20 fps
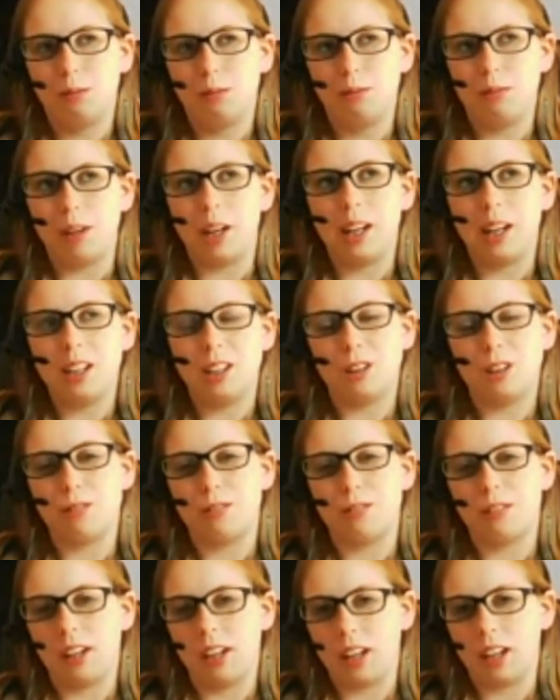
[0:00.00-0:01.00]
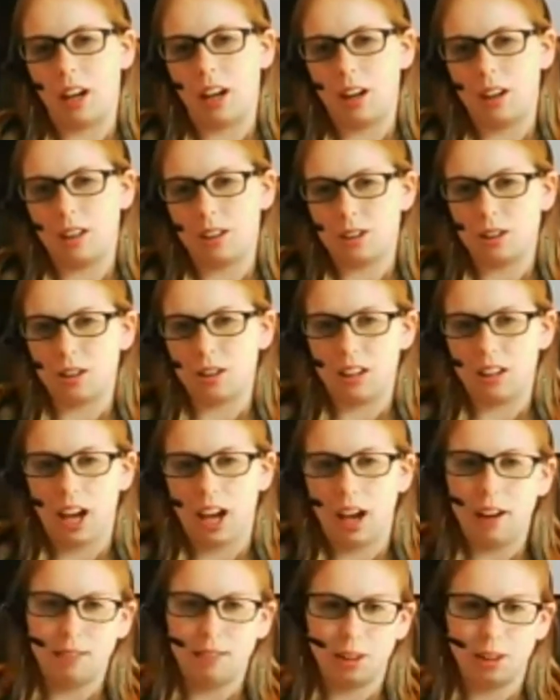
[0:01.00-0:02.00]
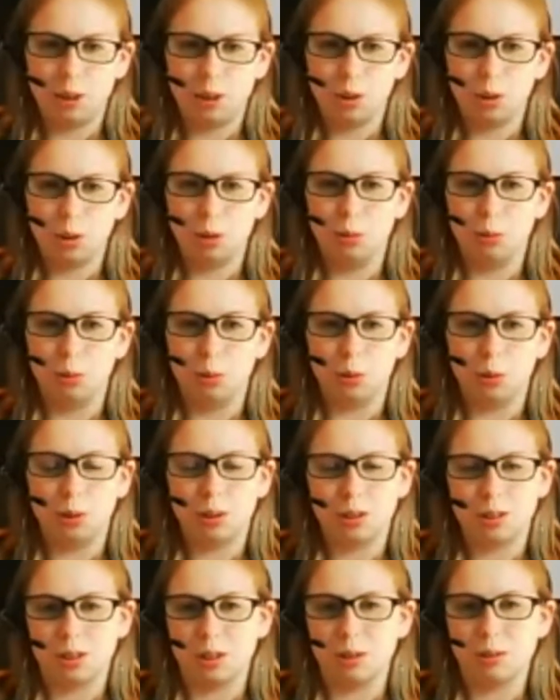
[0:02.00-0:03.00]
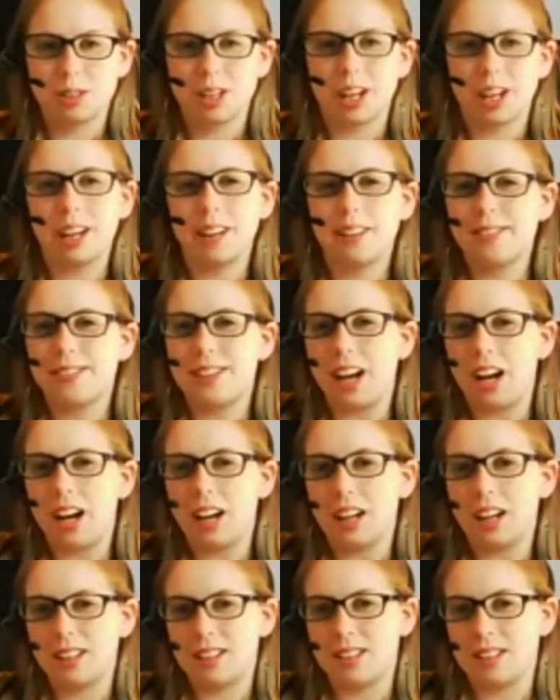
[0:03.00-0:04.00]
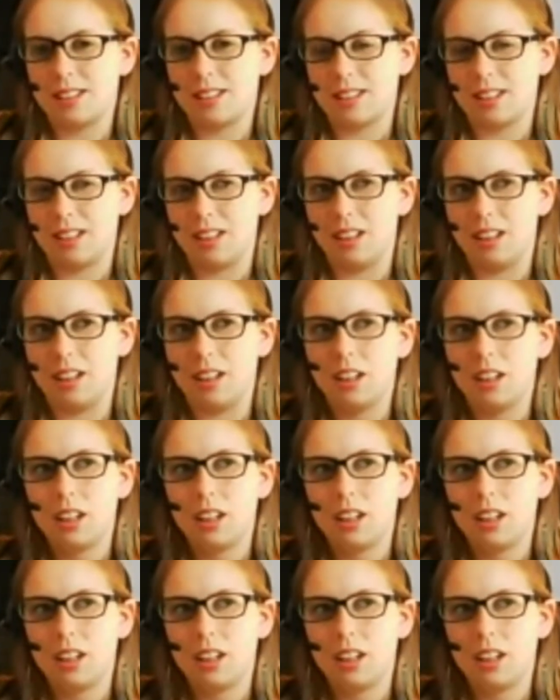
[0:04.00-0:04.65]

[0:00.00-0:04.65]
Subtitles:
very different character to have in the Clone Wars, and it was kind of nice to see